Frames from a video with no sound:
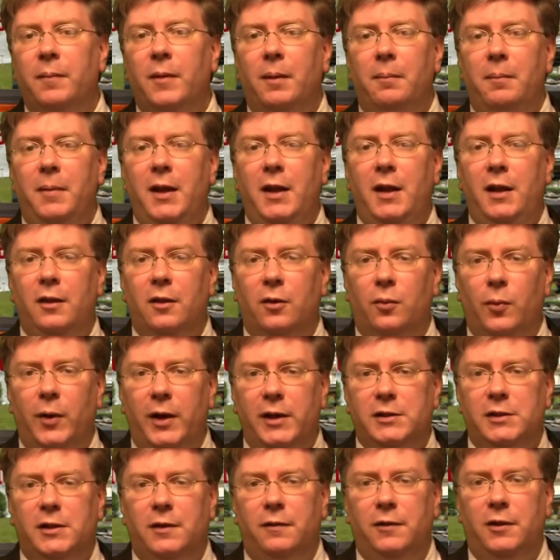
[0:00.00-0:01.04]
meaning the
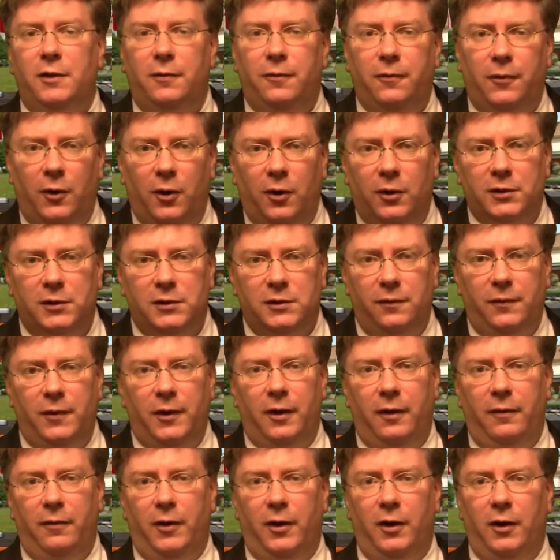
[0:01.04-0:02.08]
risk of default is
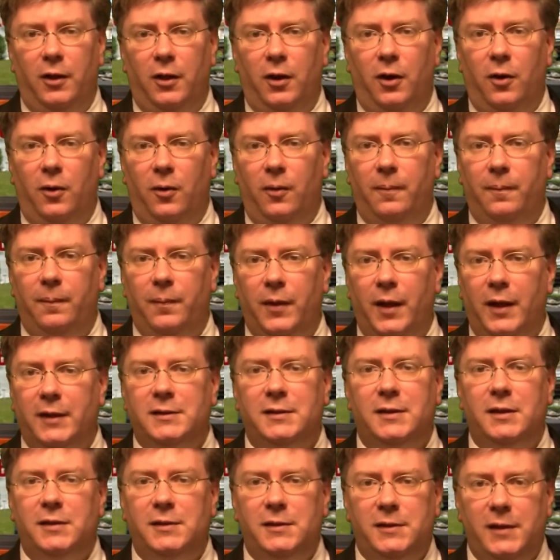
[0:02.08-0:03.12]
very, very low.
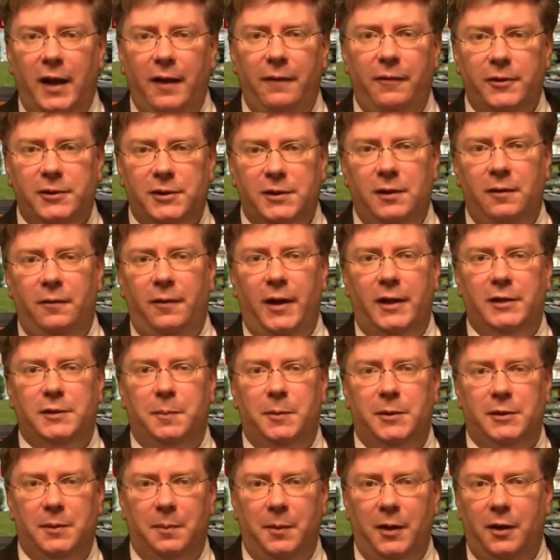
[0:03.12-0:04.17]
That's the safest
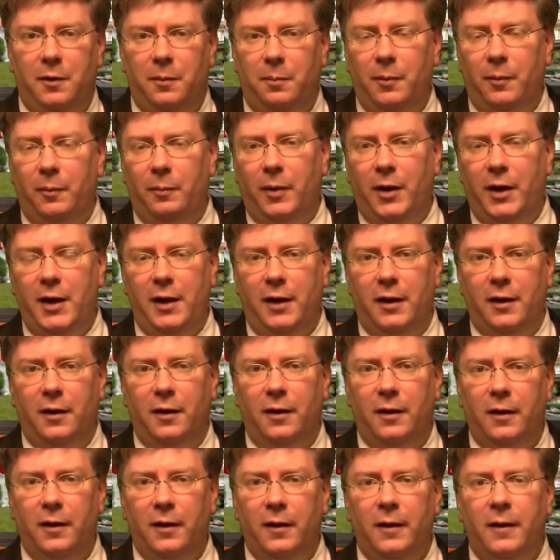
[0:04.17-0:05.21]
investment somebody could put money in.
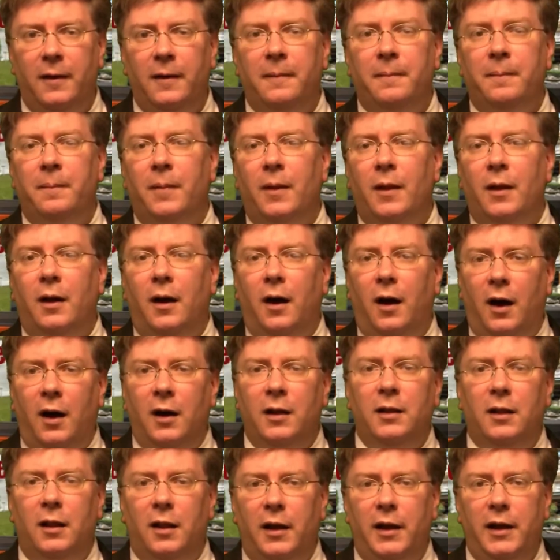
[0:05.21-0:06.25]

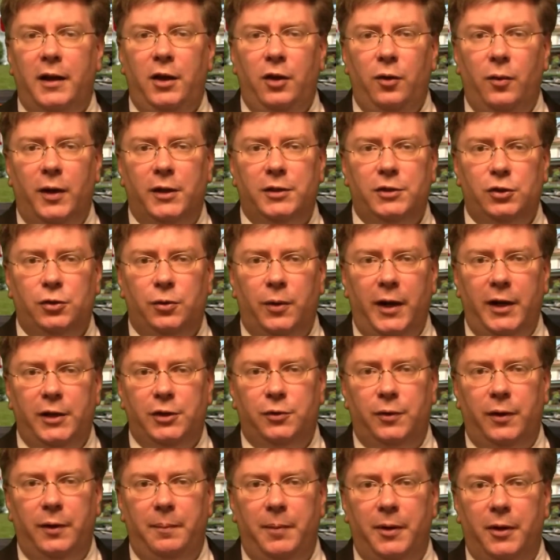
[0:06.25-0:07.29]
Unlike U.S.
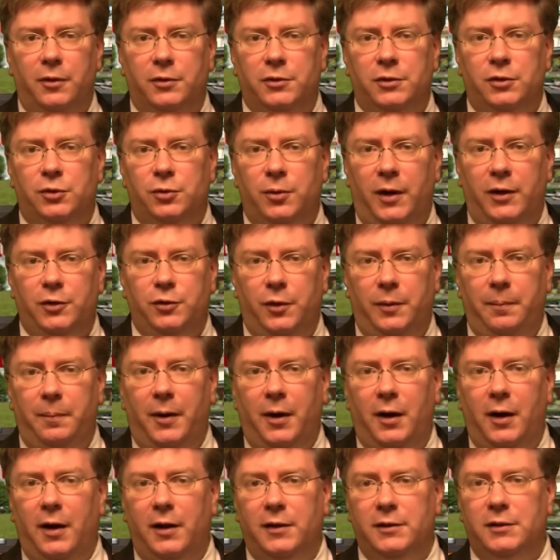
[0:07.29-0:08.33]
Treasury bills and Treasury
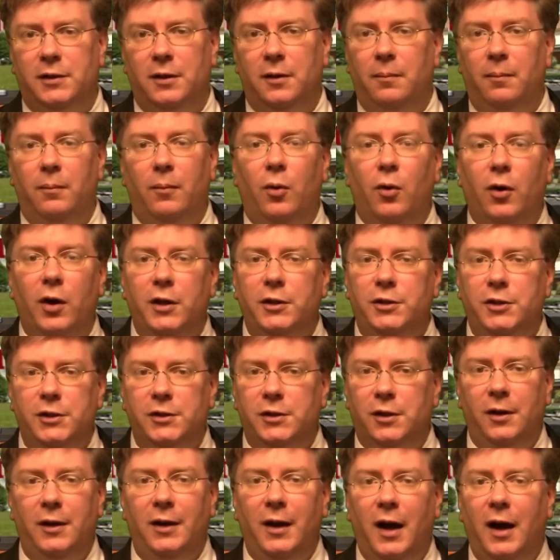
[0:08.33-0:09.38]
bonds,
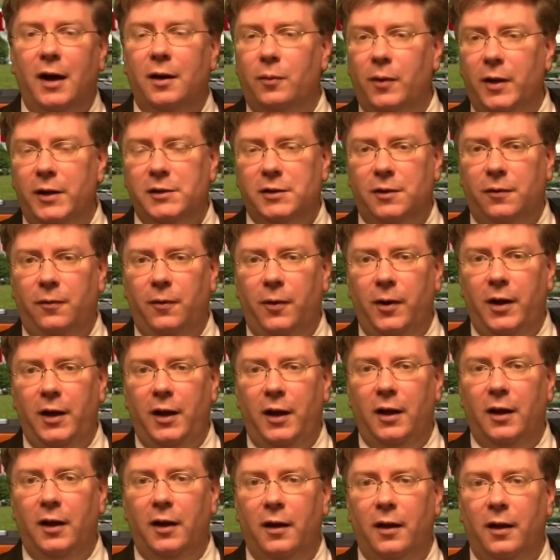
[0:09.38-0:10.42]
mortgages are not
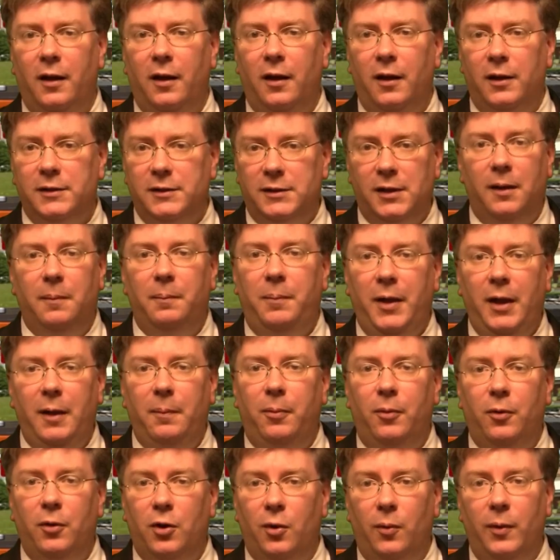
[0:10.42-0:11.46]
risk-free. Some
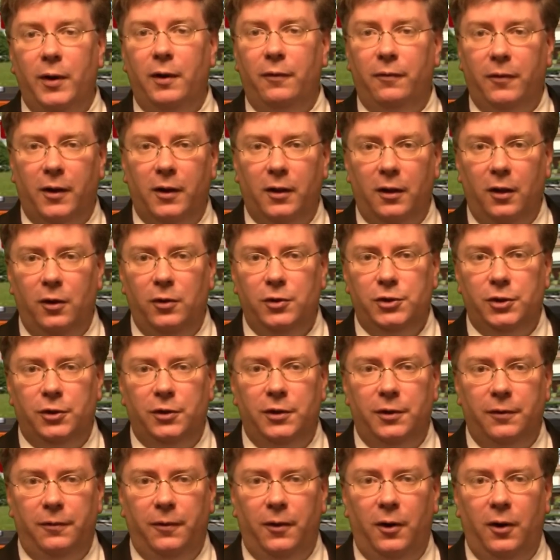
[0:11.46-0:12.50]
people go into foreclosure
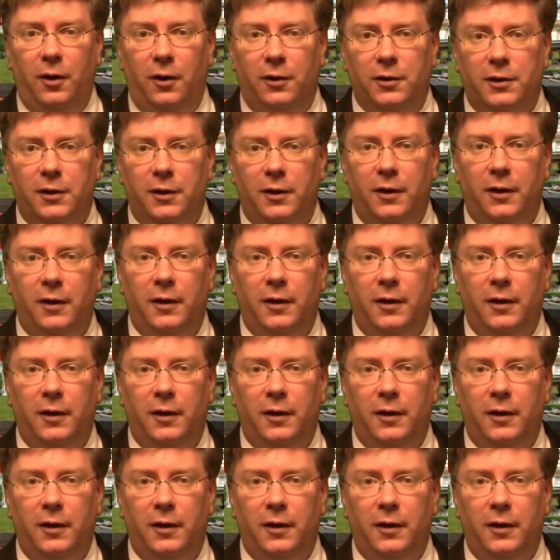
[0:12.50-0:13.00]
and default.